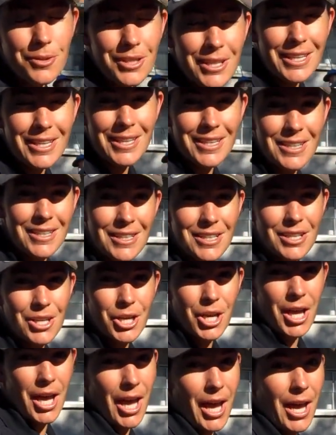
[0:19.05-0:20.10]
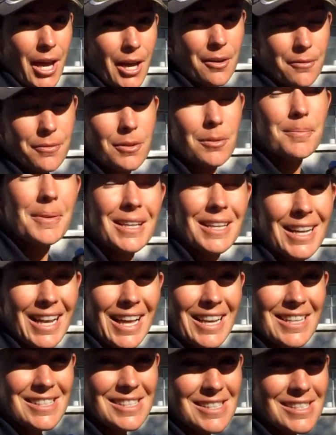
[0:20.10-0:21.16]
the uh, for the big
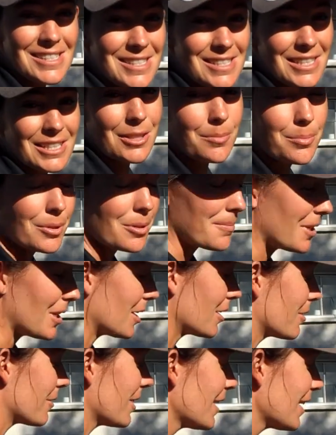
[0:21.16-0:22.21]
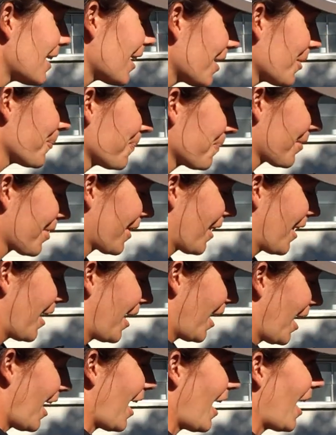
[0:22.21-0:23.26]
classes in the Premier Arena.
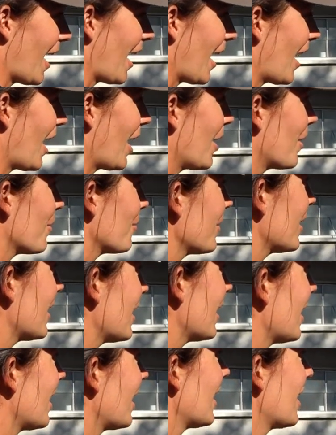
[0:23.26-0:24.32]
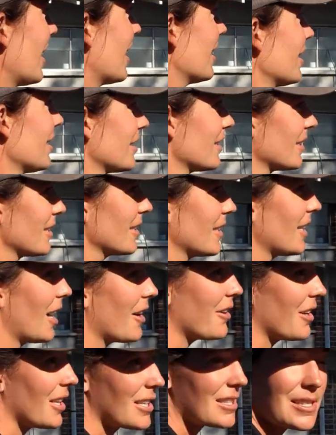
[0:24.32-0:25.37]
Uh, we are uh,
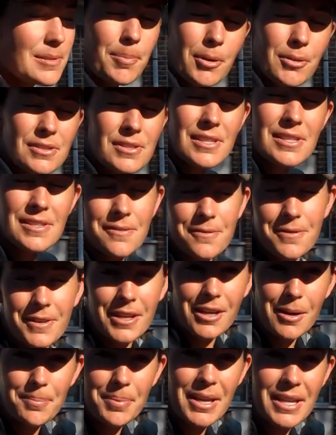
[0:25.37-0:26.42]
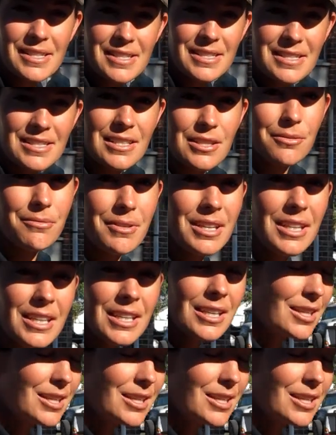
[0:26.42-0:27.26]
carrying sponsors and VIPs into the ring,